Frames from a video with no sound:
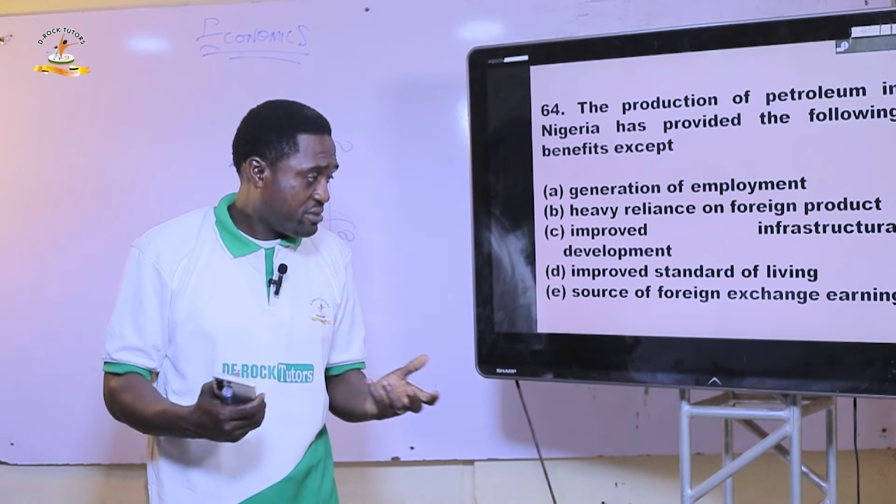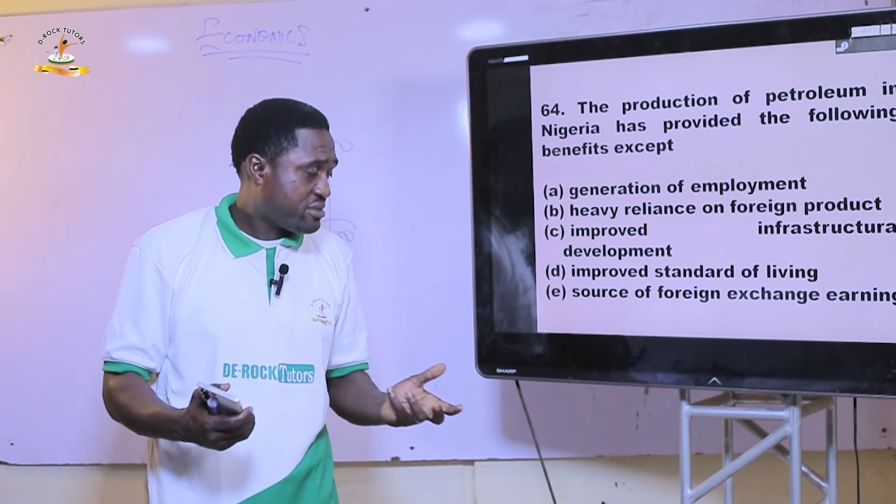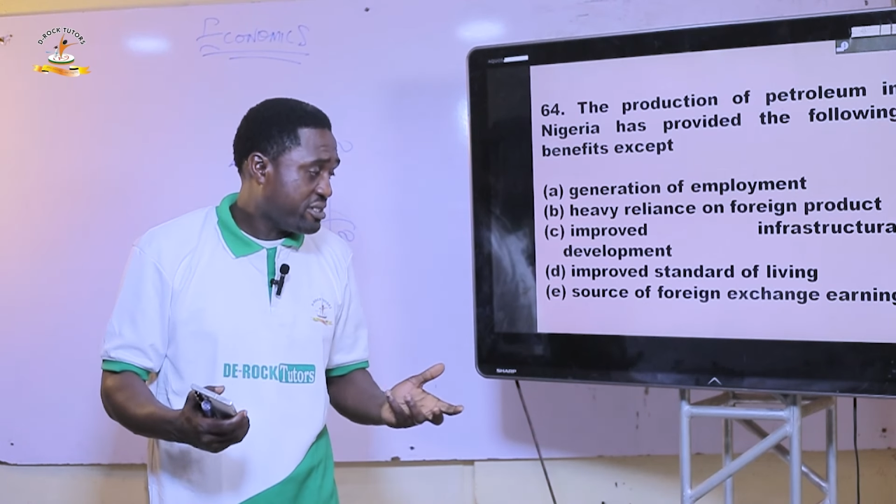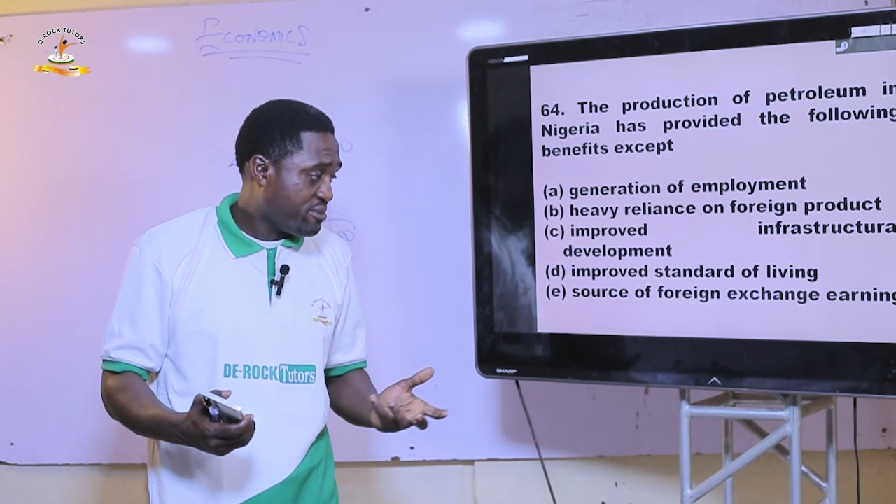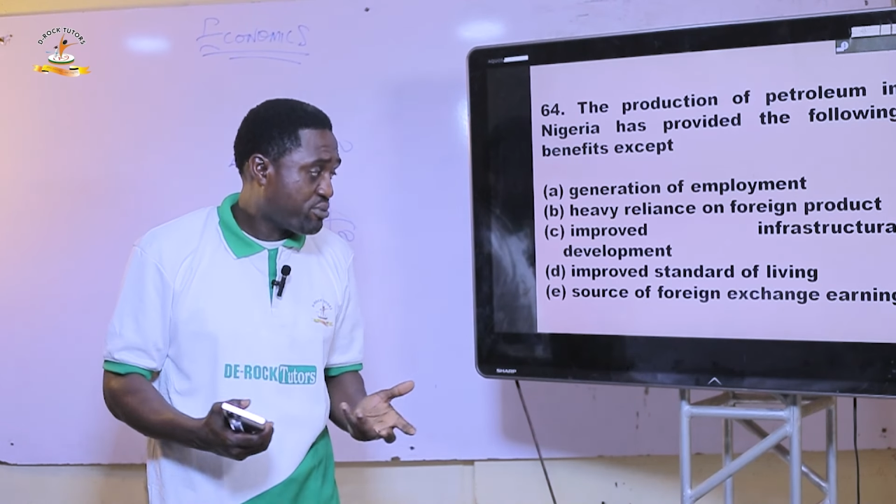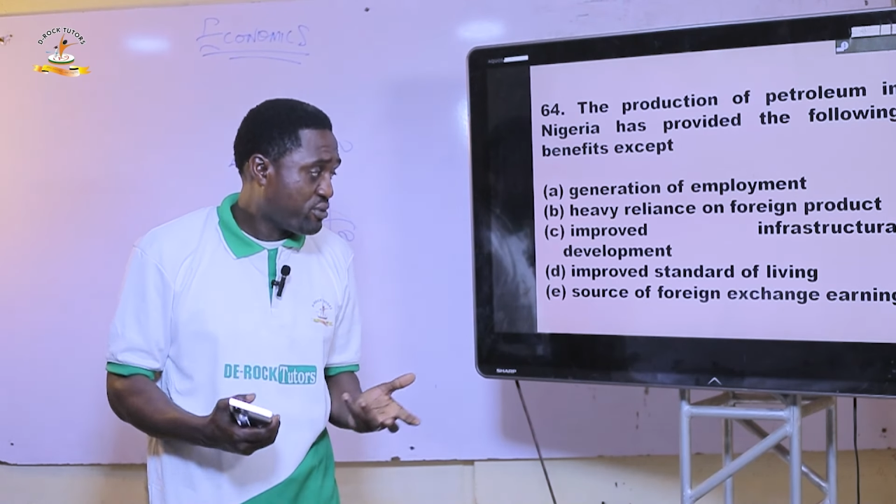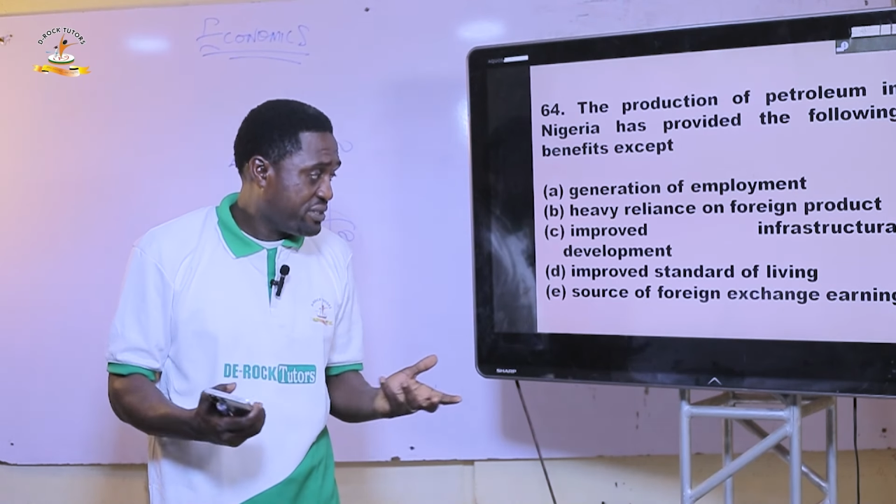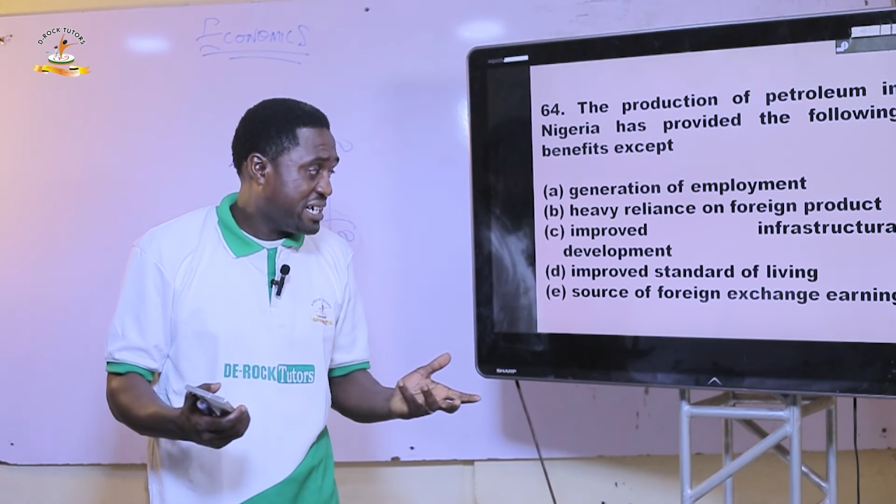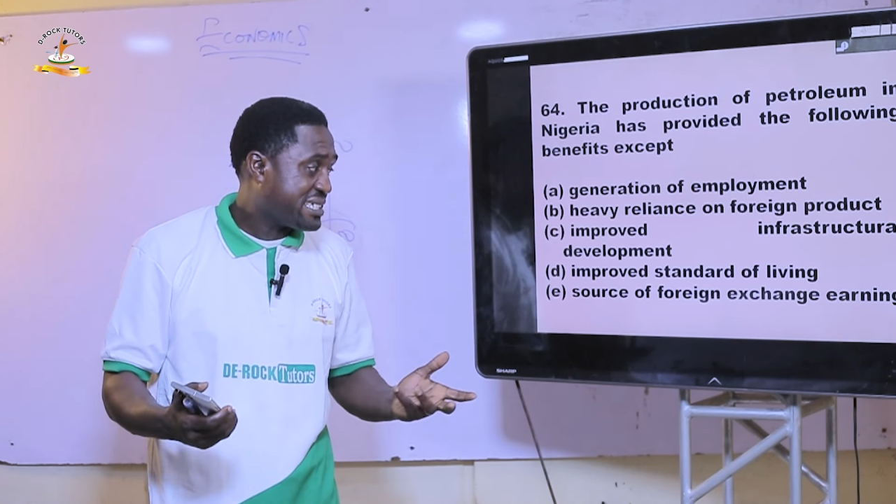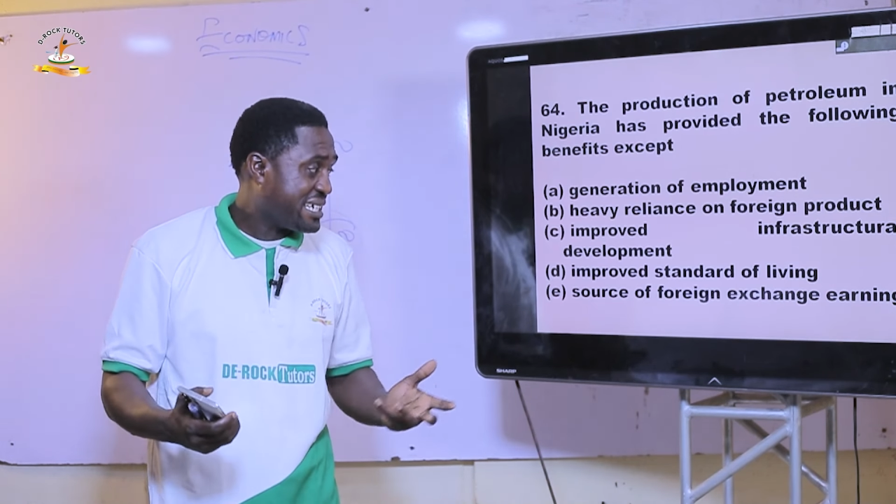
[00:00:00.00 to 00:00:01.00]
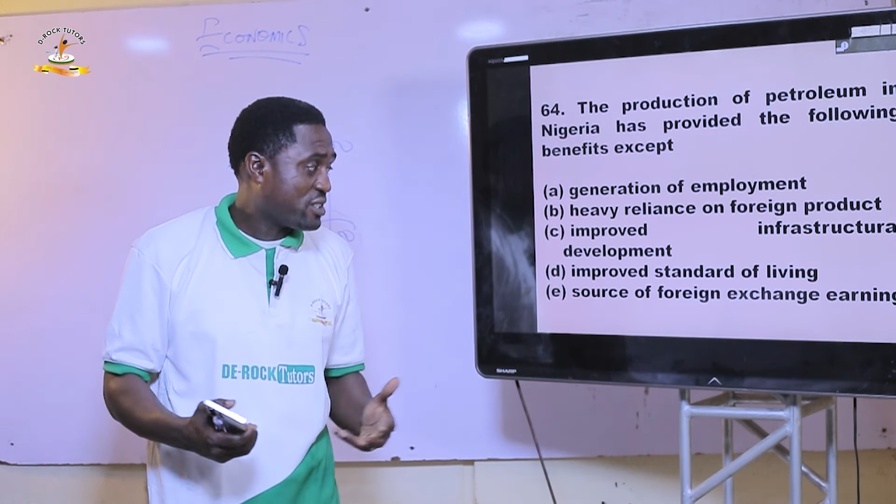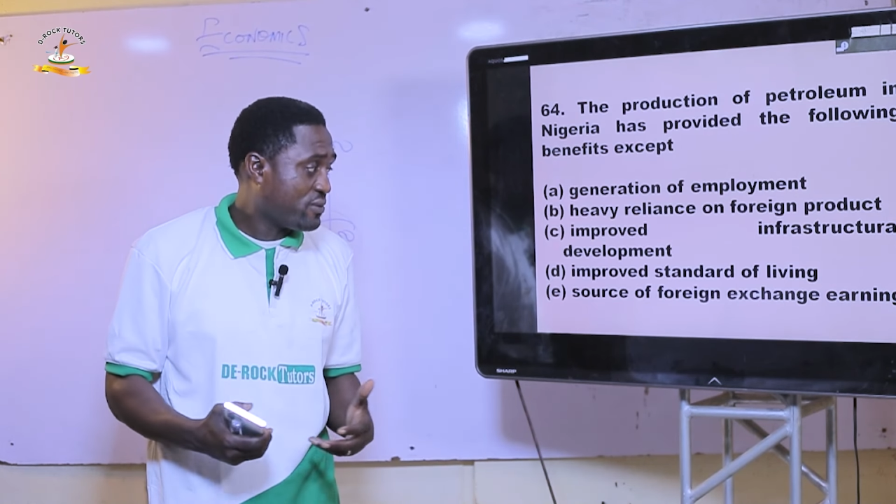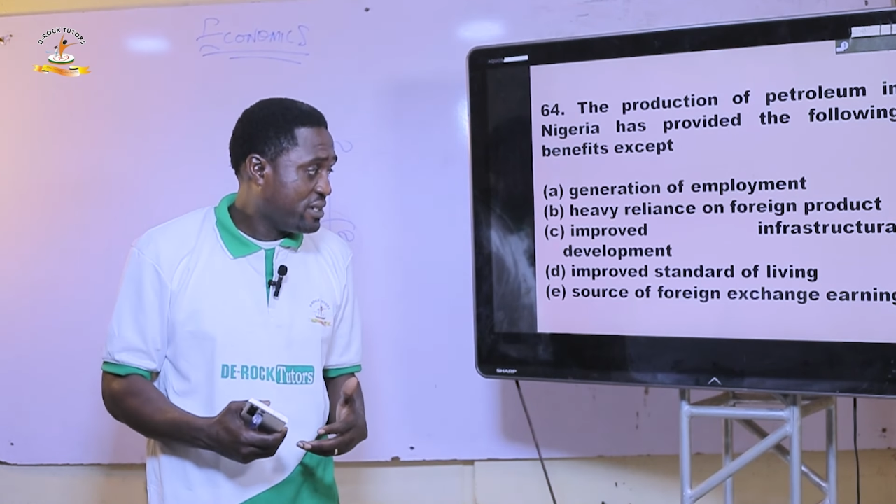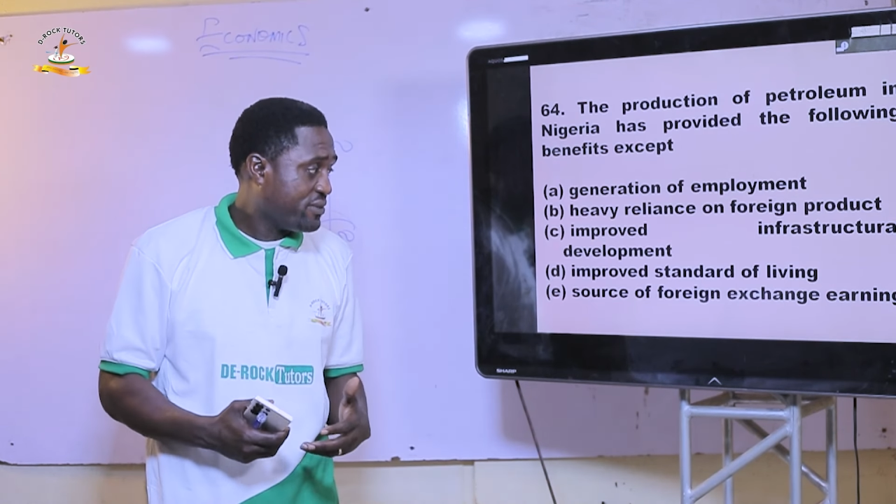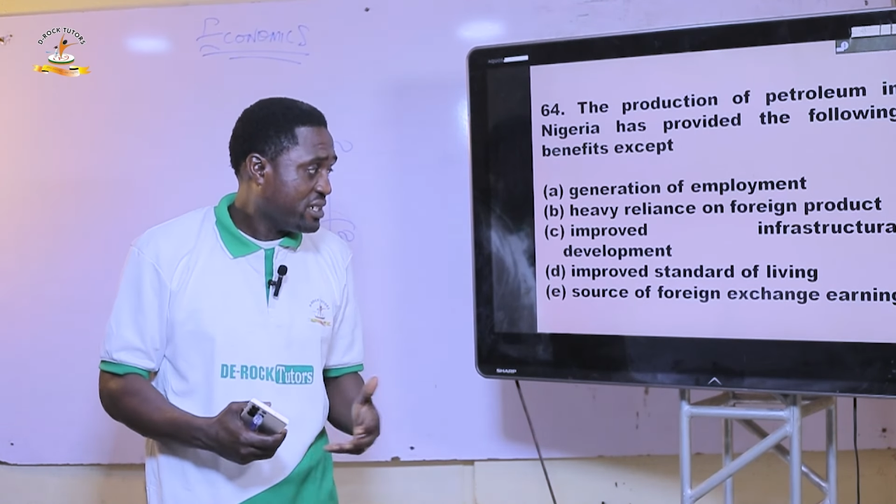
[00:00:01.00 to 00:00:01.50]
It's to improve their standard
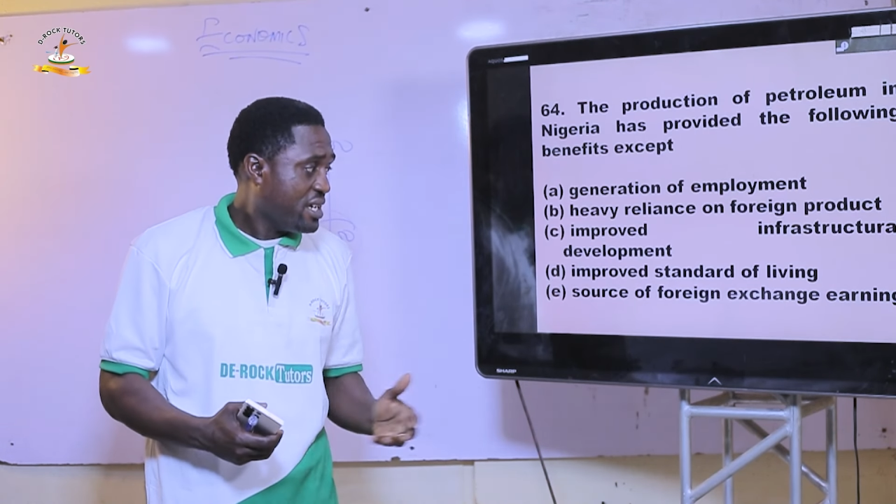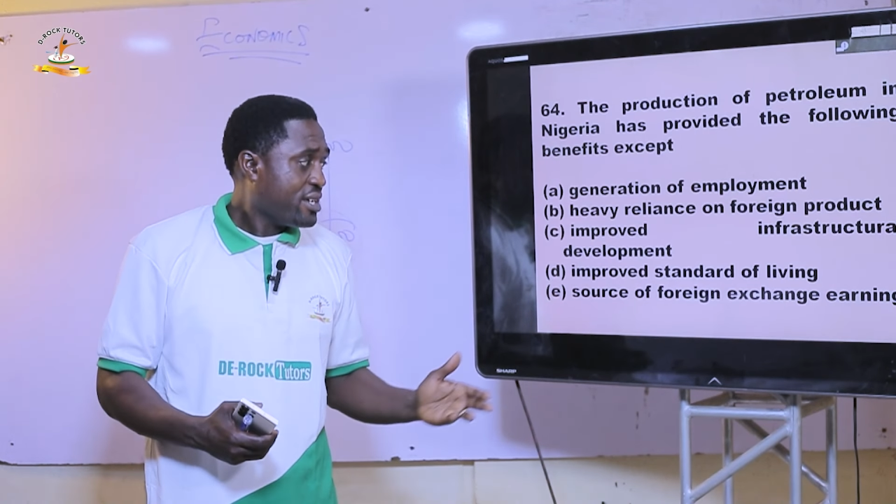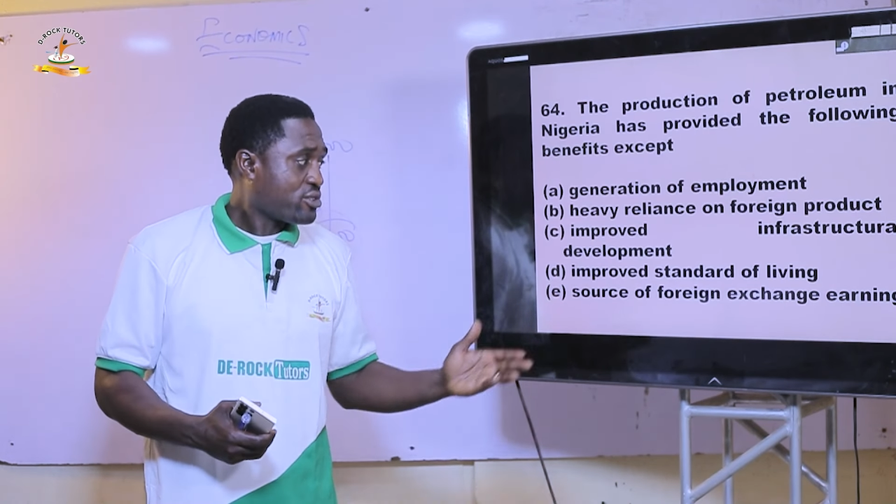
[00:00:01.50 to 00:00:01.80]
of living.